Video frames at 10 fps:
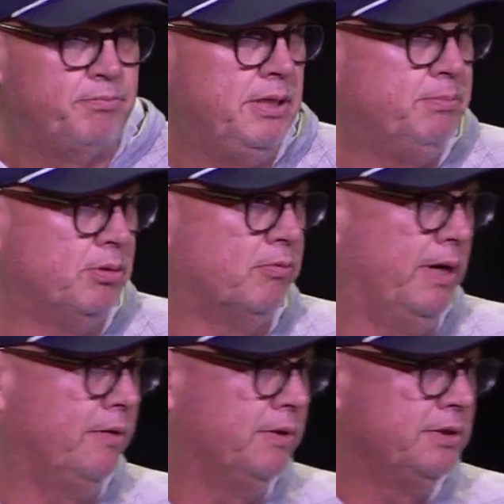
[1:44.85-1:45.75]
of people
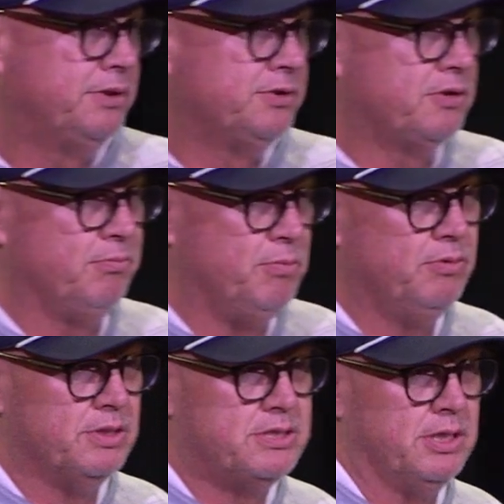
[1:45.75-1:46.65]
around us, this
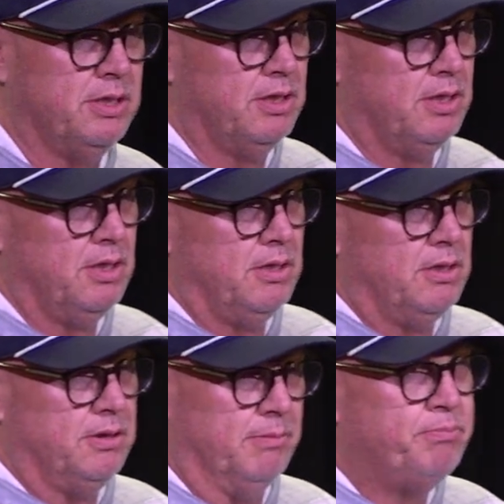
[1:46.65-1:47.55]
community
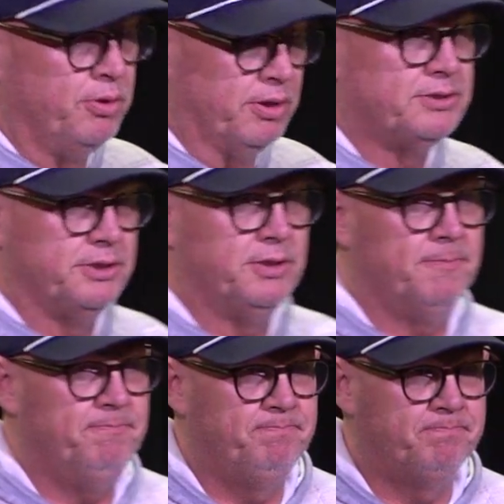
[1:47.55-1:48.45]
that put us
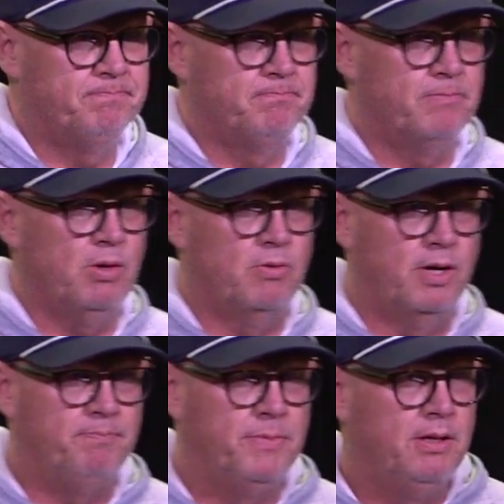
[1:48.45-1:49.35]
here,
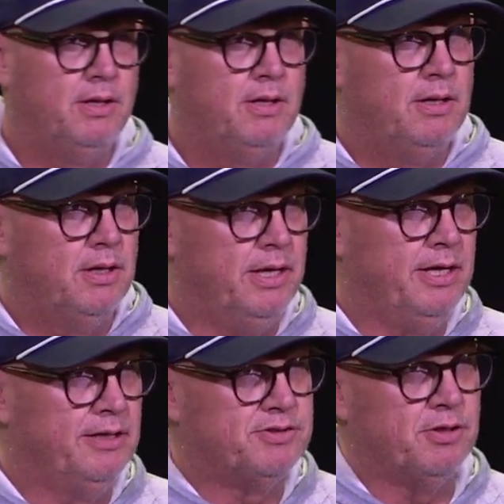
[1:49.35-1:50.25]
right?
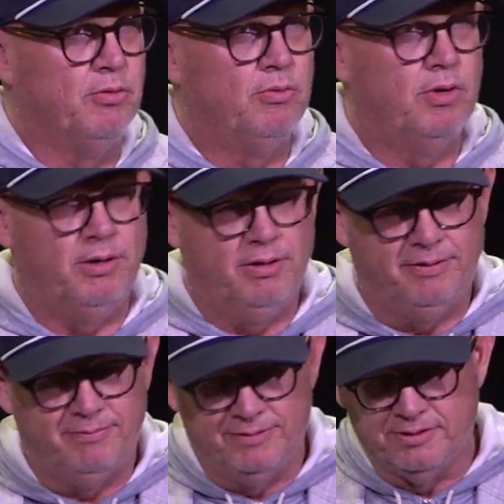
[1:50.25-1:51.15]
And so
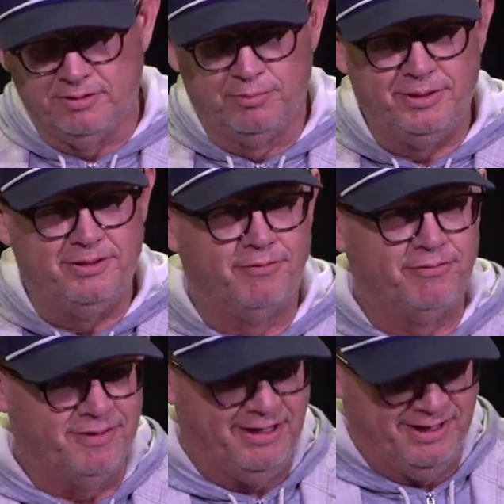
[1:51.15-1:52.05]
it's a little bit
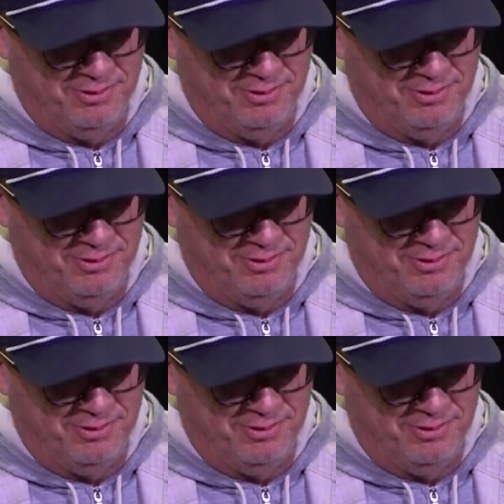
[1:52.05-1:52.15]
different than